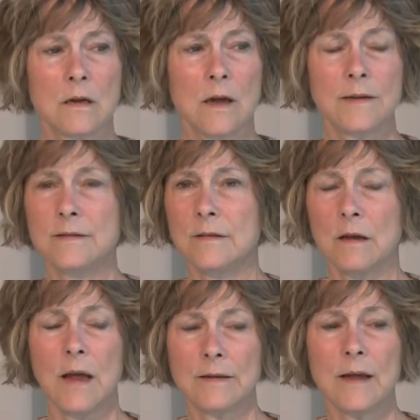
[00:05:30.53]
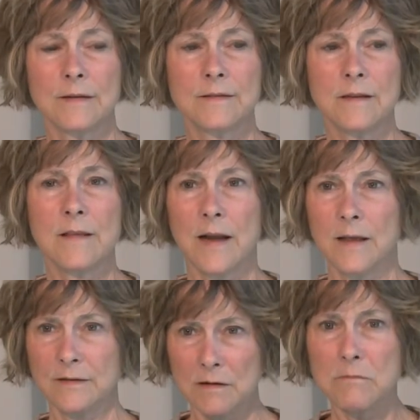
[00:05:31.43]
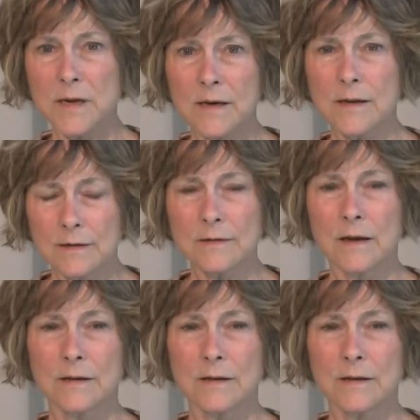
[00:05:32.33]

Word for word: I, I, I, see that as an immediate